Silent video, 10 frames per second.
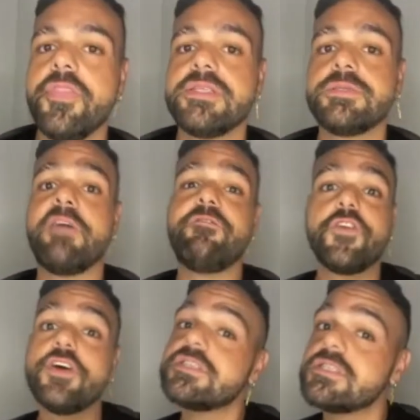It's my
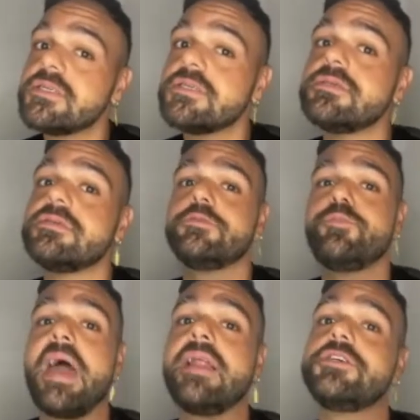first
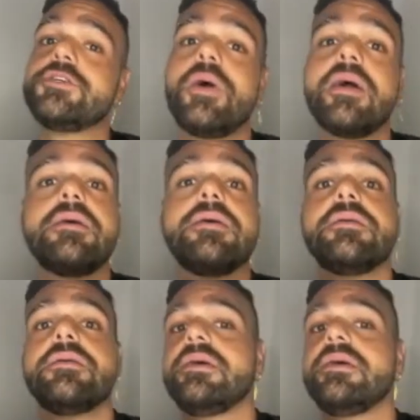Spanish record.